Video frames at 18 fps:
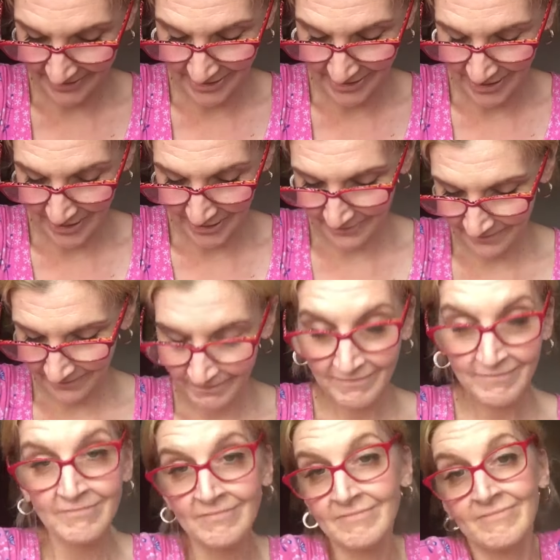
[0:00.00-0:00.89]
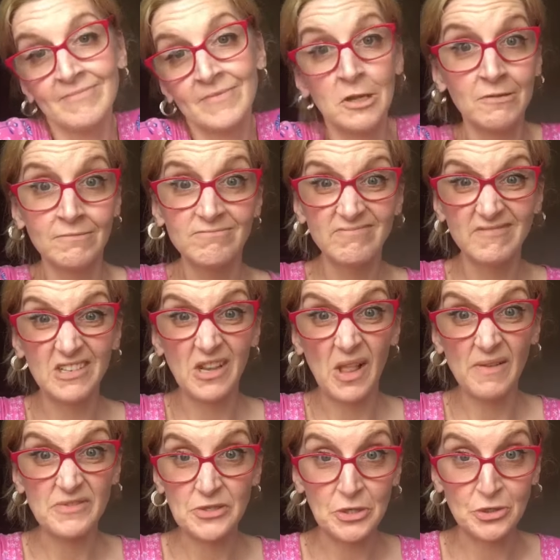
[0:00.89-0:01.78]
you know,
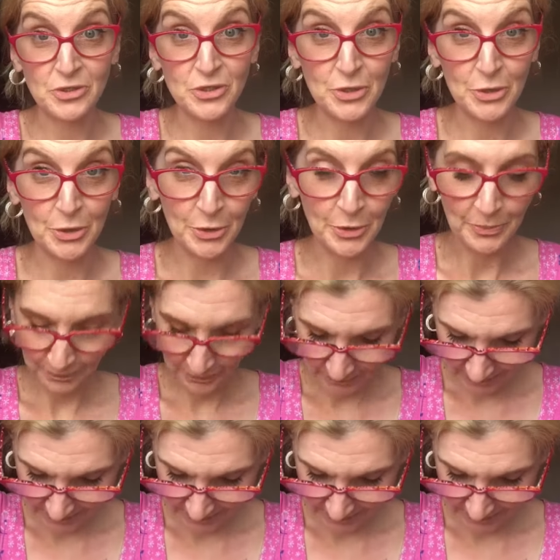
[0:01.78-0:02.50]
life's too short.